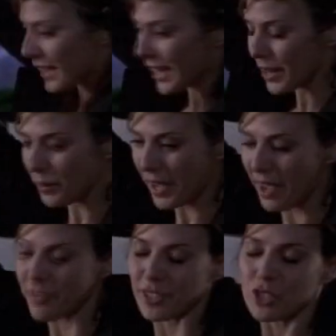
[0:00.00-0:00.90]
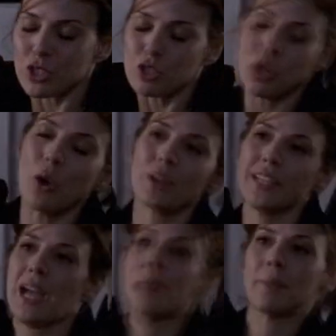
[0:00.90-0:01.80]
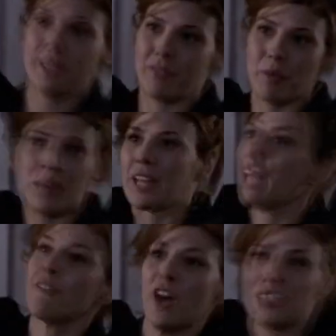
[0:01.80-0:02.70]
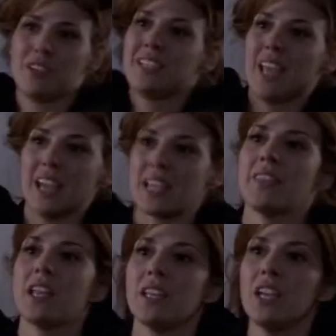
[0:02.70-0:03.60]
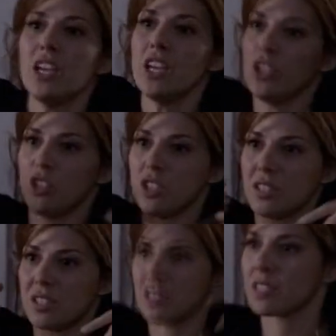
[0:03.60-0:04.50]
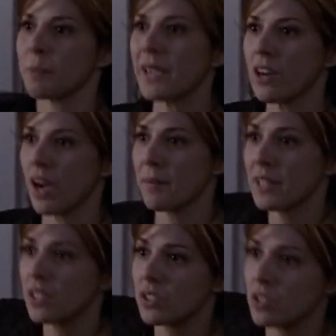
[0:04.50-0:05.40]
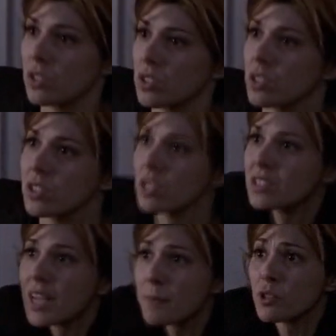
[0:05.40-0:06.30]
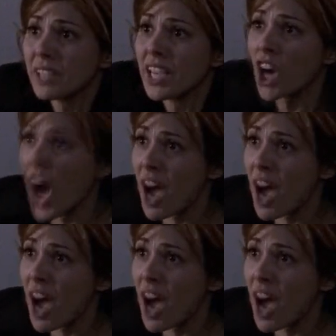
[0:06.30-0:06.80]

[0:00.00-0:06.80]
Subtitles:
mean, we have this totally unbelievable, life-altering sex, and then you just disappear. I mean, you stop drinking